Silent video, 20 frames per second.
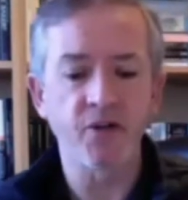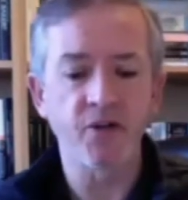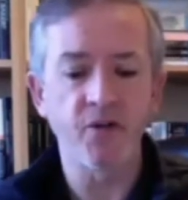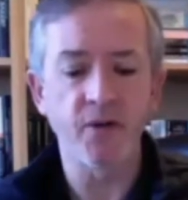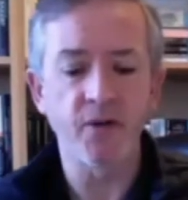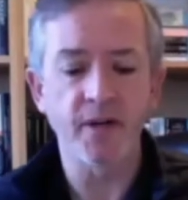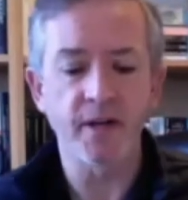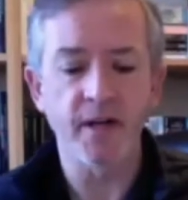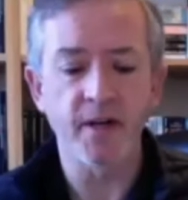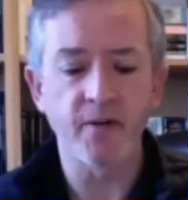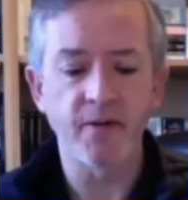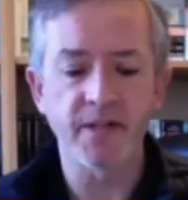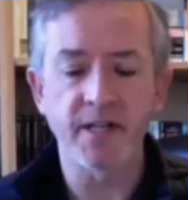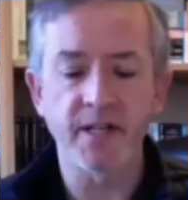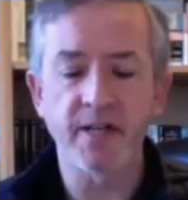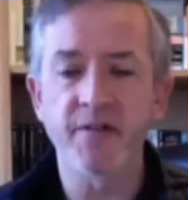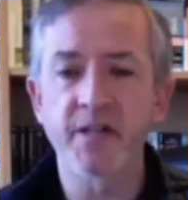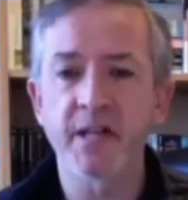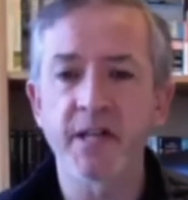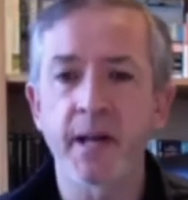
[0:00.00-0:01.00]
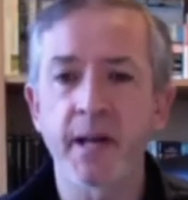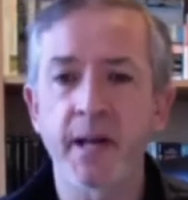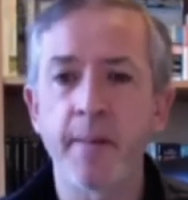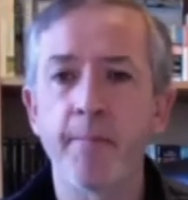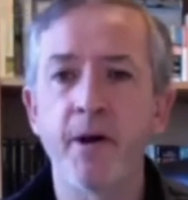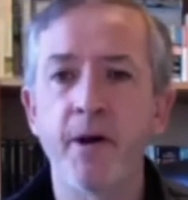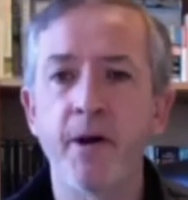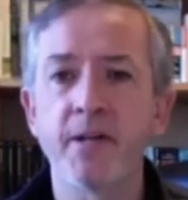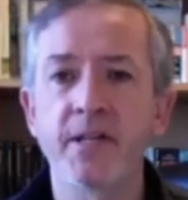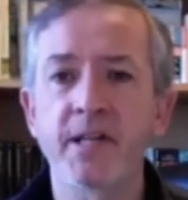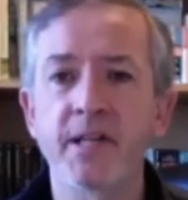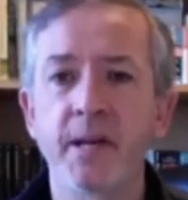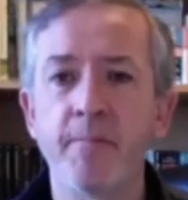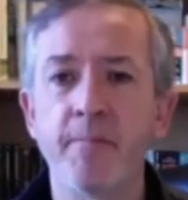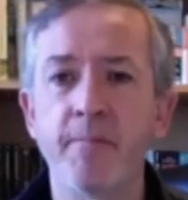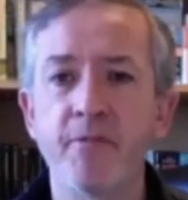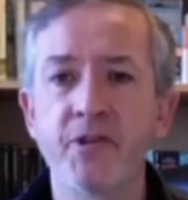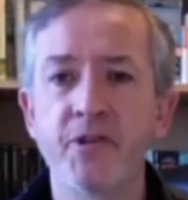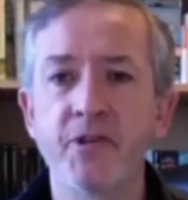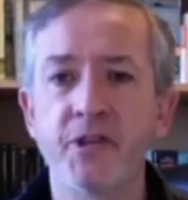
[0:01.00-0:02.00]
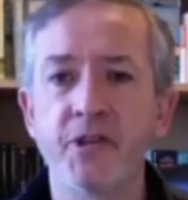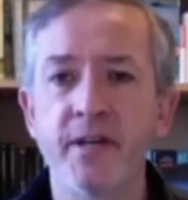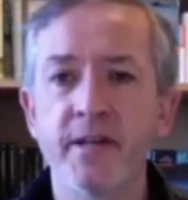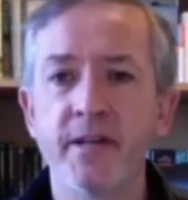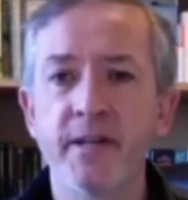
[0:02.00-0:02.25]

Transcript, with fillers: all and i always think of tempo and temperature